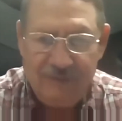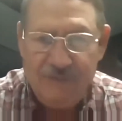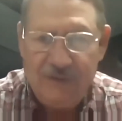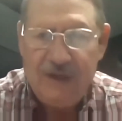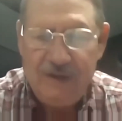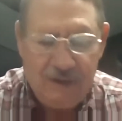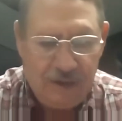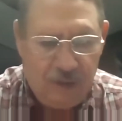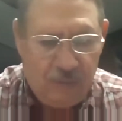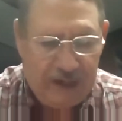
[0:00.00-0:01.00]
feet,
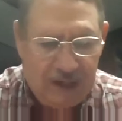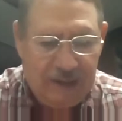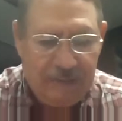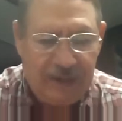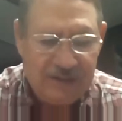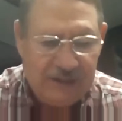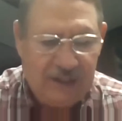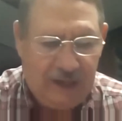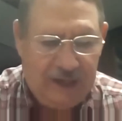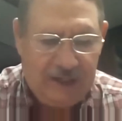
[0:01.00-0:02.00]
the no-wake limit
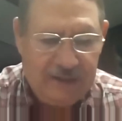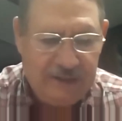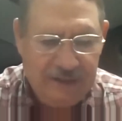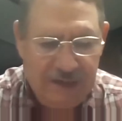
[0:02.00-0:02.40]
still is.